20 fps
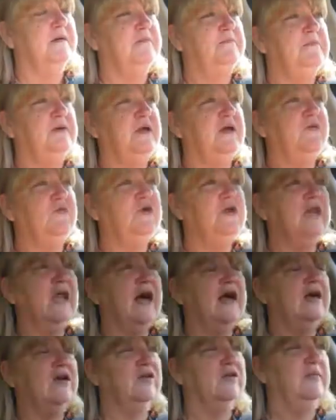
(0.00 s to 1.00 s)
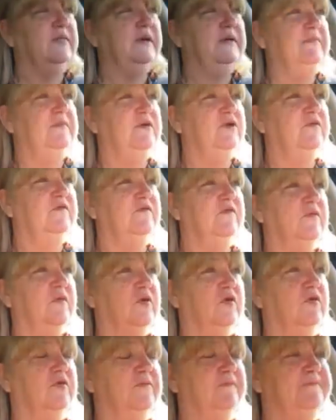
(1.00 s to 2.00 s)
But I would like her to be
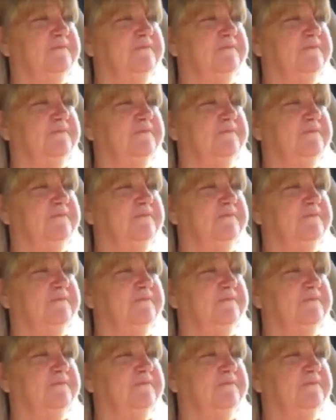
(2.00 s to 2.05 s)
movable.